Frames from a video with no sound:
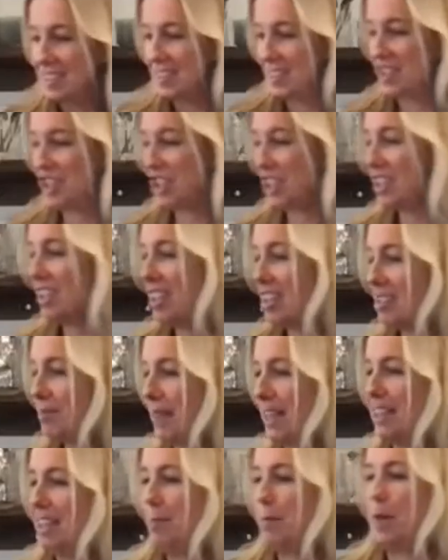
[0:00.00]
Just lost my
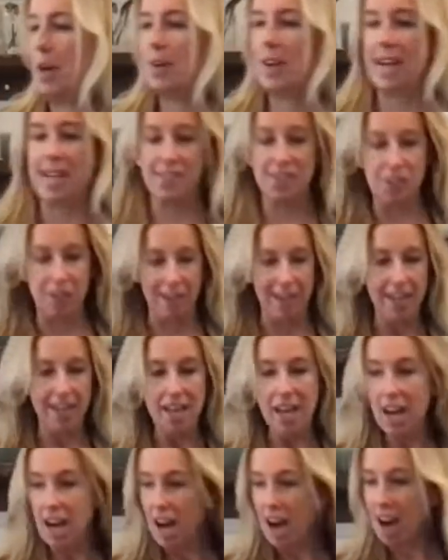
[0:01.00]
clip. Okay, sorry.
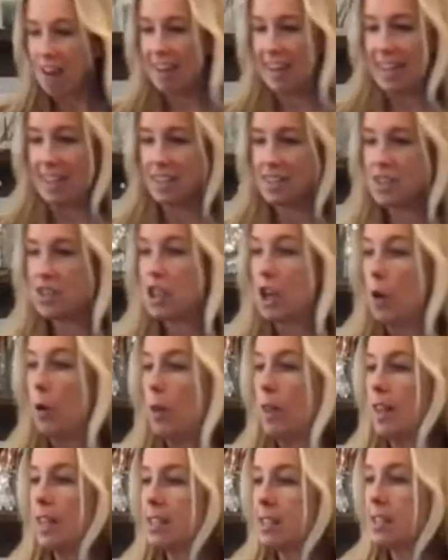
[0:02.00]
All right, so
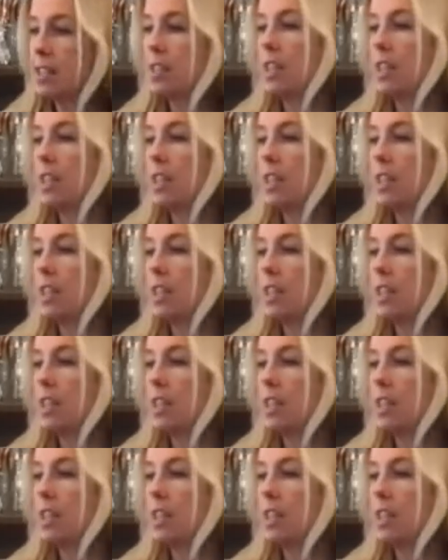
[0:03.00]
this is